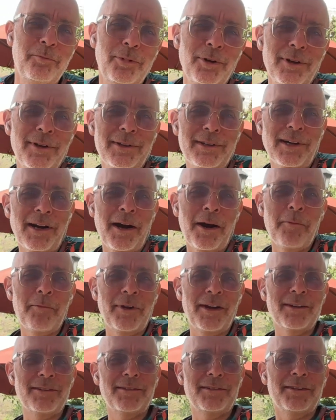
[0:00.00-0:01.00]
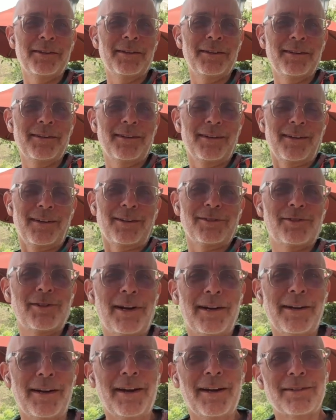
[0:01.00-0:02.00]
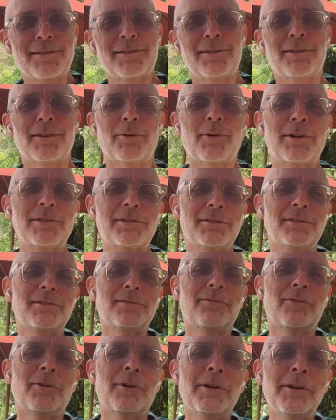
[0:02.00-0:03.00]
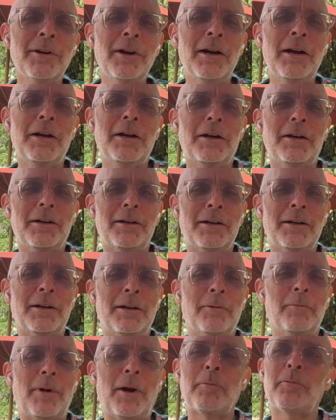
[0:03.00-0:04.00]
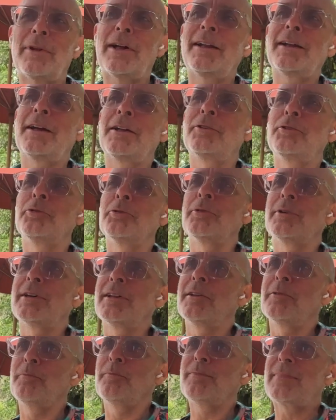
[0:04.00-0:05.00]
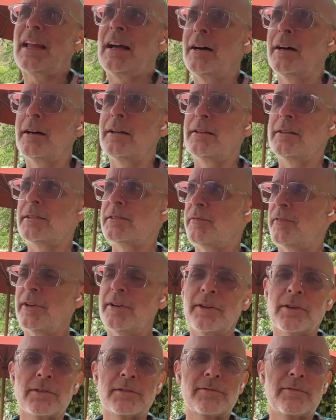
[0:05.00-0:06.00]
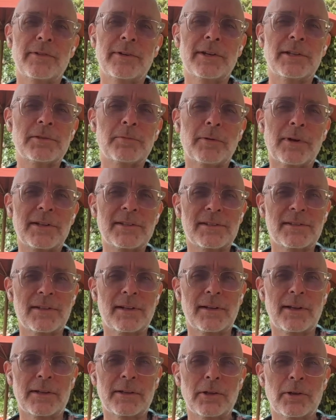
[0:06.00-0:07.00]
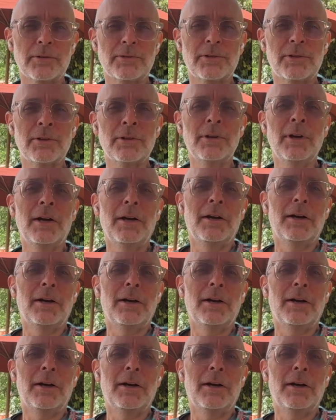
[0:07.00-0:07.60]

put a comment in and I'll try to answer the questions for you. I plan on doing these videos for each place that I go to.